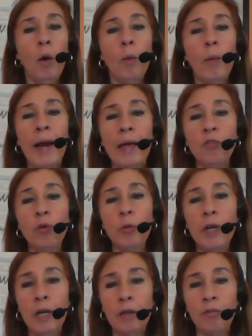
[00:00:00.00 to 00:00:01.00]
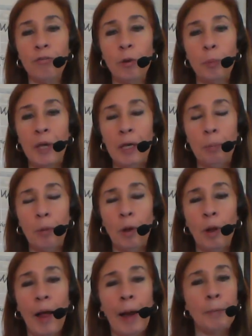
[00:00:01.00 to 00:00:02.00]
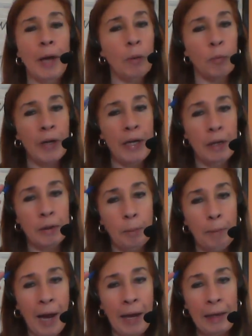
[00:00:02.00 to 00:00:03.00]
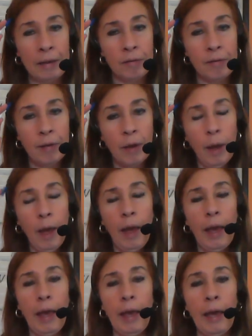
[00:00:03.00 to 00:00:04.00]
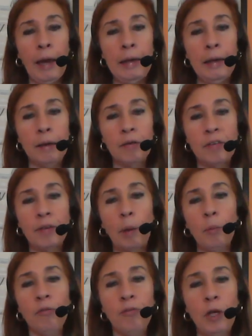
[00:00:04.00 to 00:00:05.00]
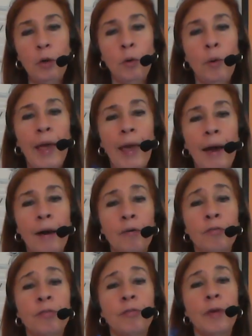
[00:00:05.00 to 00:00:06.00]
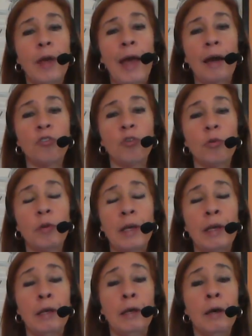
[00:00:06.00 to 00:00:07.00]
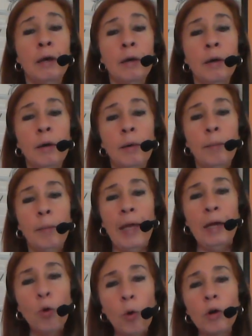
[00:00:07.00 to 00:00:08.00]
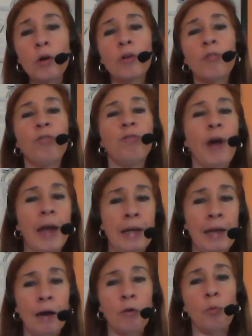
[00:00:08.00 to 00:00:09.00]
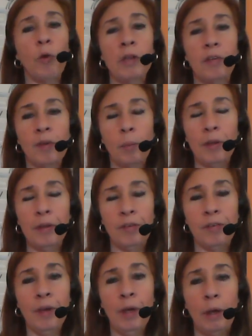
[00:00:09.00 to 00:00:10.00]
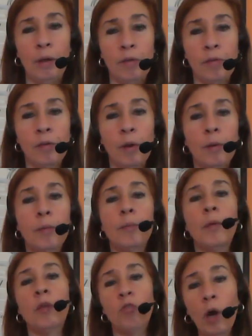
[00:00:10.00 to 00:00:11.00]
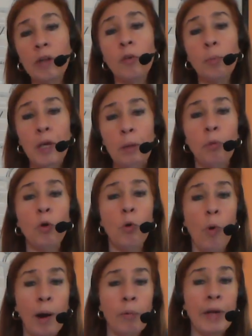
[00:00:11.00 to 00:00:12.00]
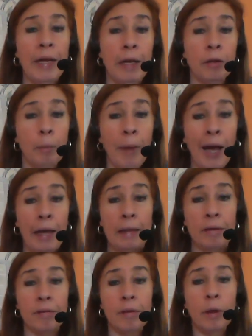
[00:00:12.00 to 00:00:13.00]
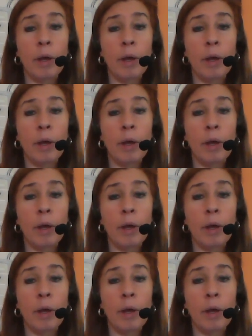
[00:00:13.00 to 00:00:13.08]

When I do readings for people, I'm not reading the mind. And some of you have actually in order to find out what some of this is, talk to people who are reading the mind.